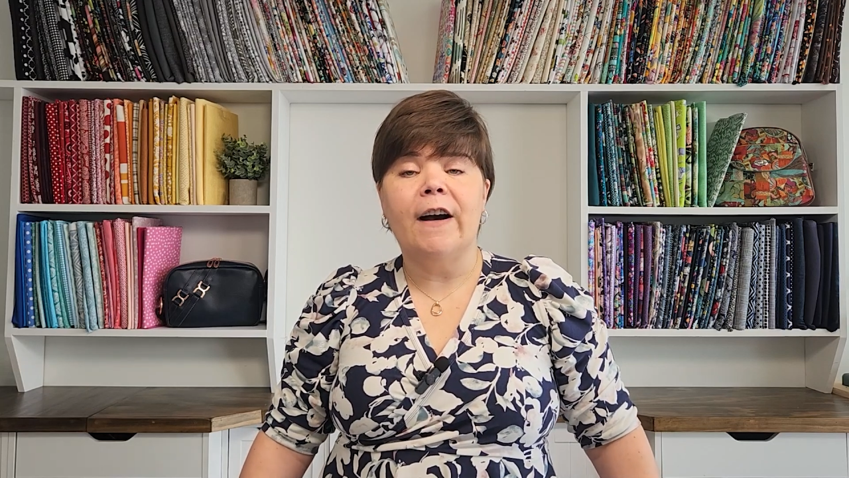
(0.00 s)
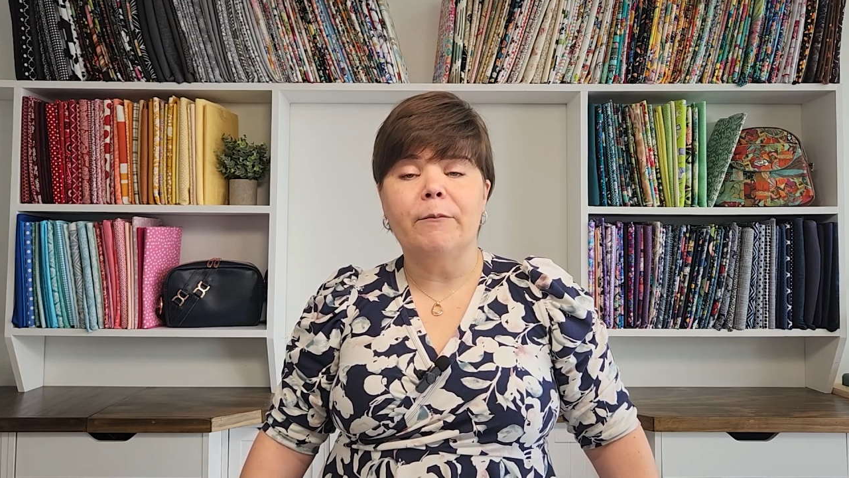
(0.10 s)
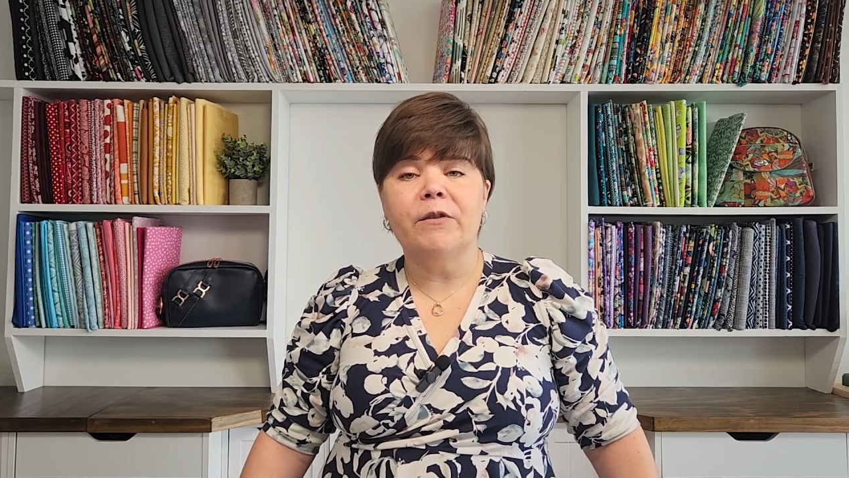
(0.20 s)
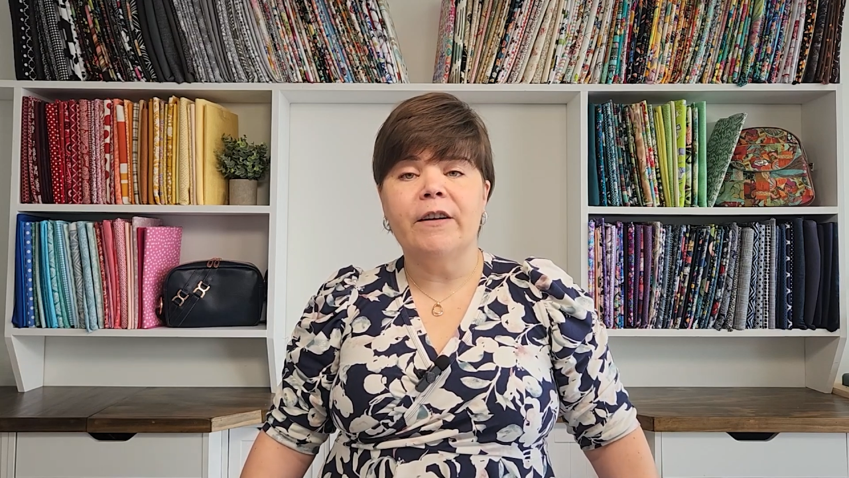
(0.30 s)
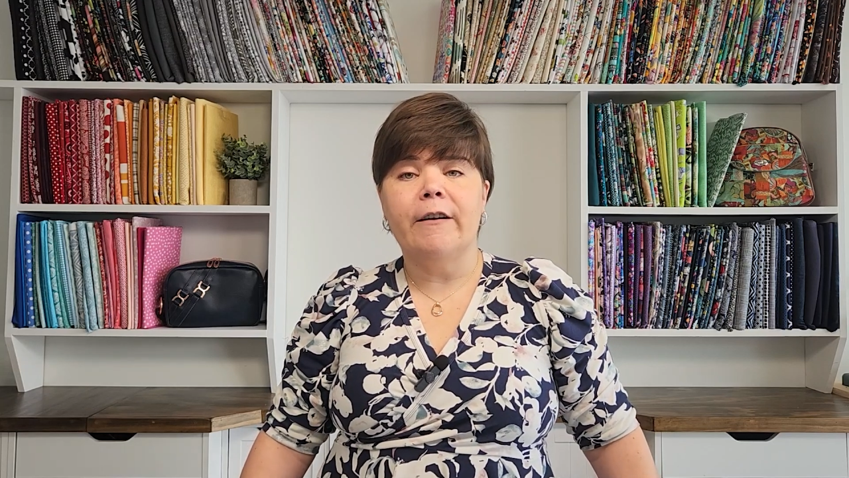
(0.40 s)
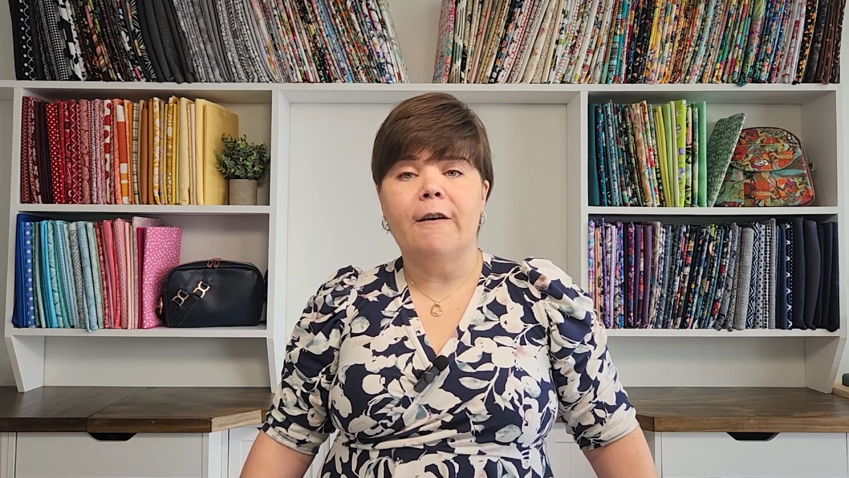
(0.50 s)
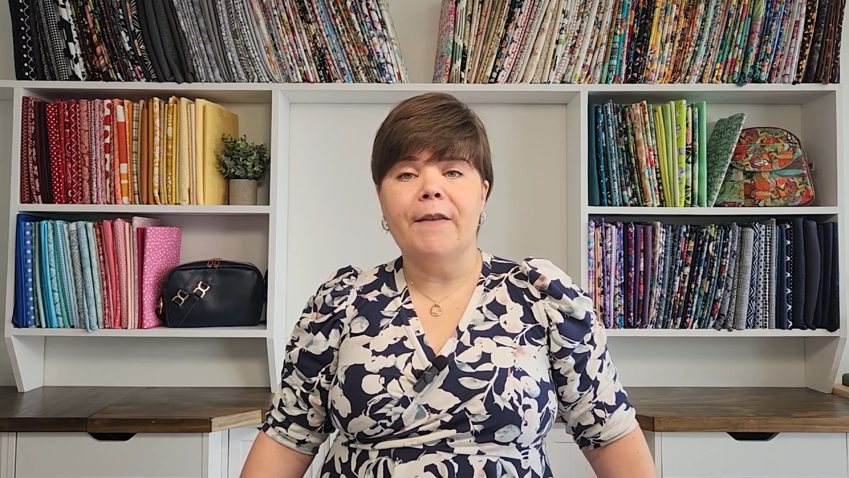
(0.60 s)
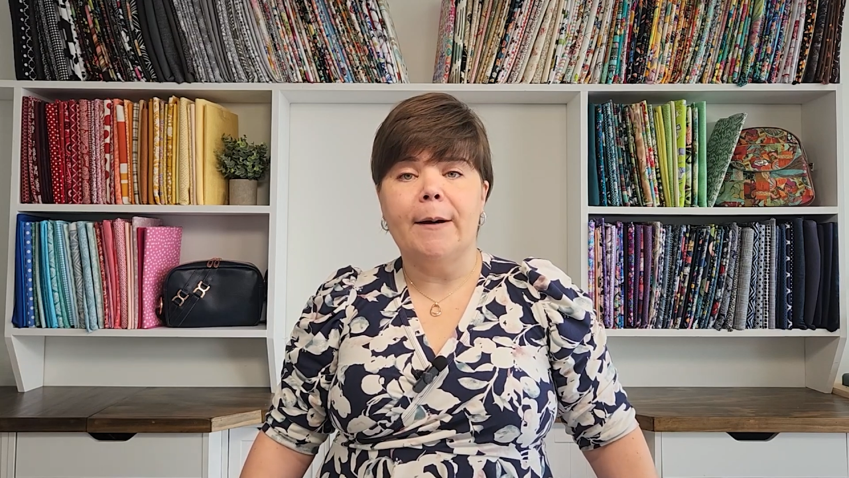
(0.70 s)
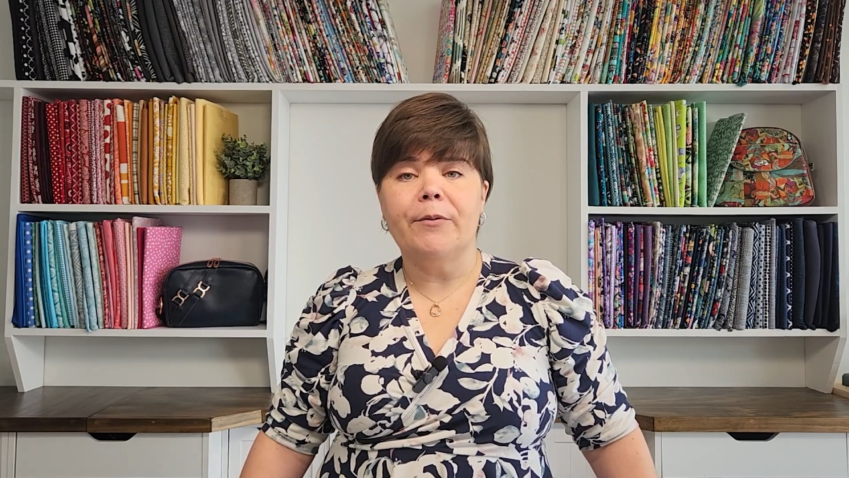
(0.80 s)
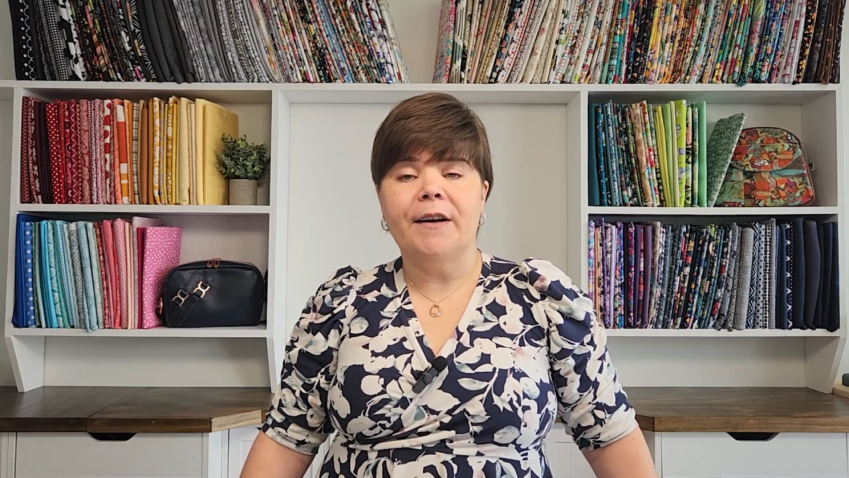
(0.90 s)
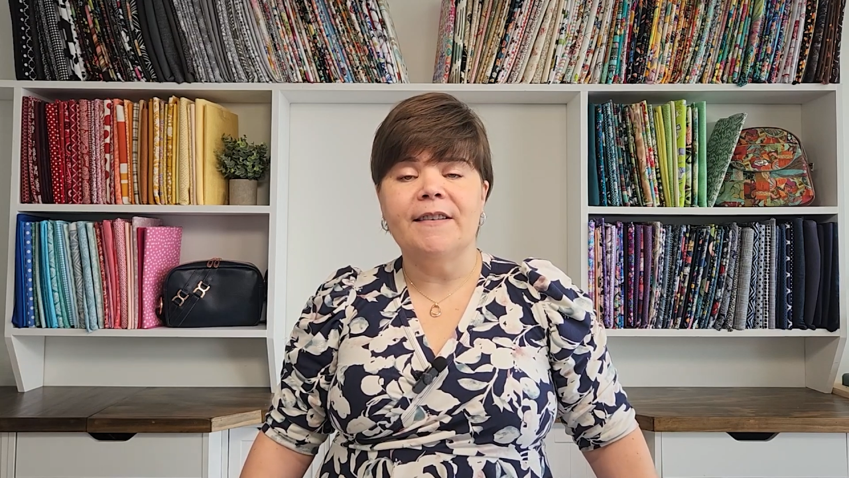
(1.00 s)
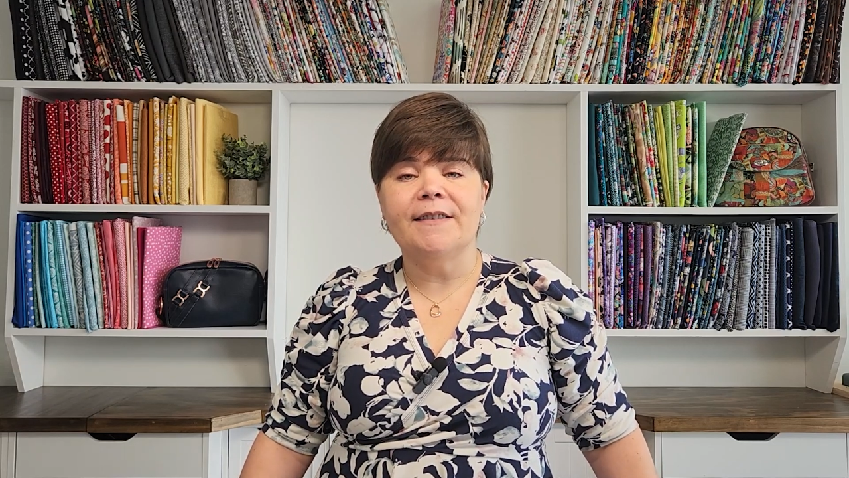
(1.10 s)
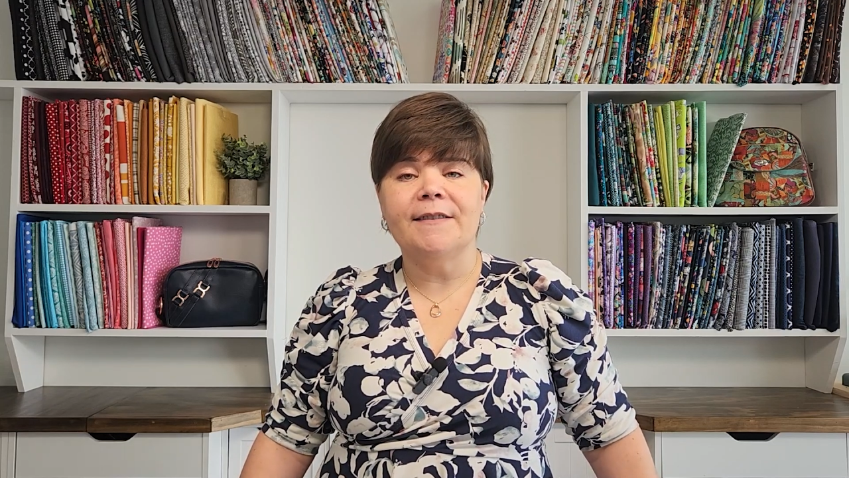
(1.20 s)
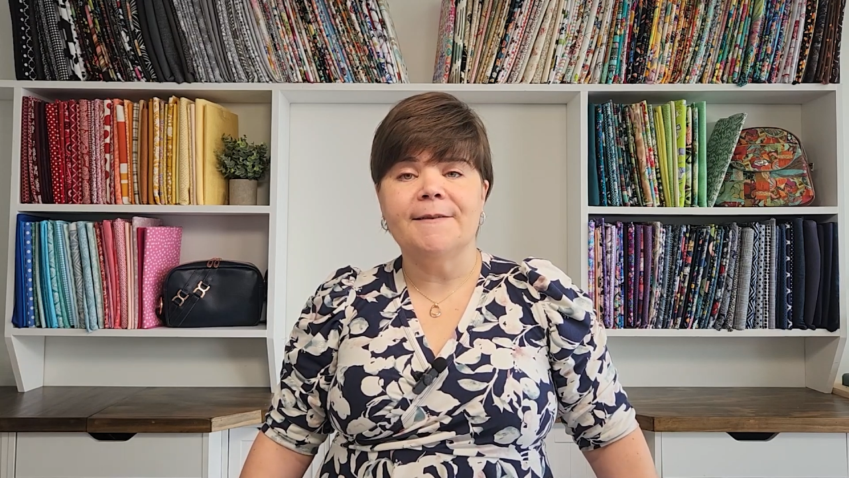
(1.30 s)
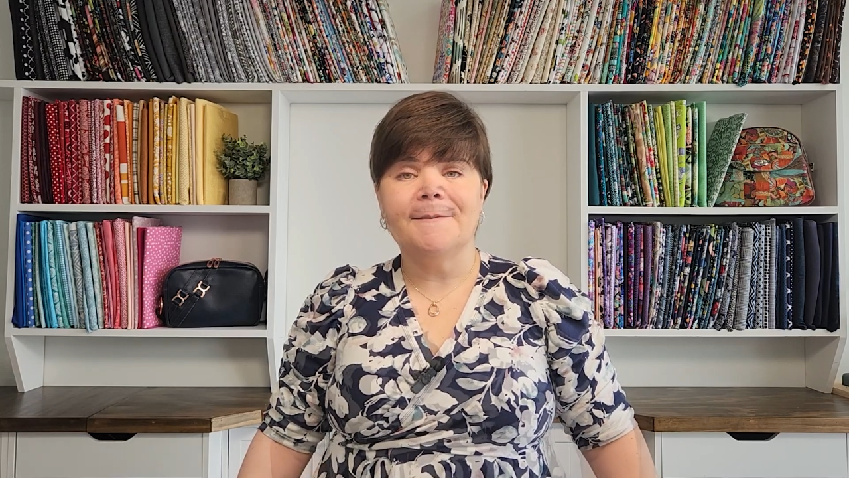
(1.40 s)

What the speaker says: 5% off that price.